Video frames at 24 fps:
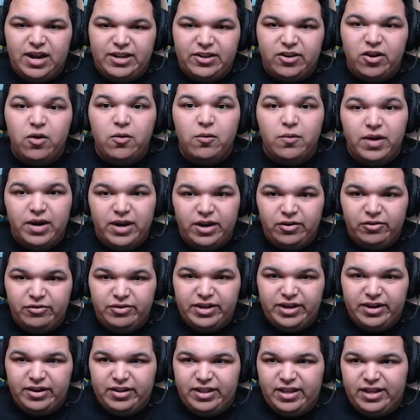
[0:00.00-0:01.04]
I don't want to go
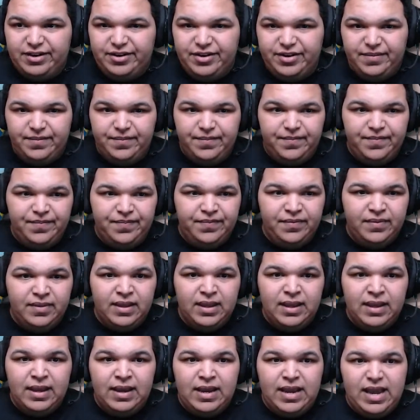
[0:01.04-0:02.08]
take on that gym.
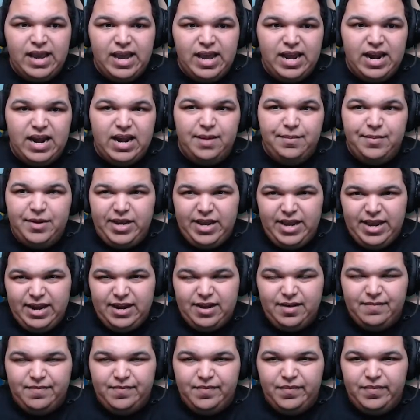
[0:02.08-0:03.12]
And I'm going to
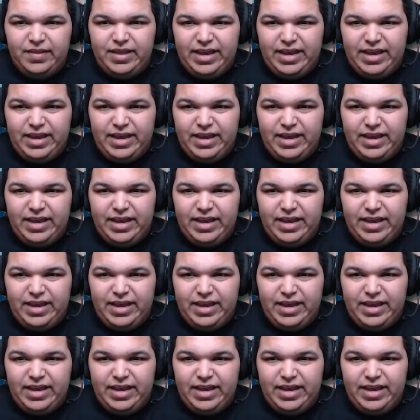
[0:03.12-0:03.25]
end up,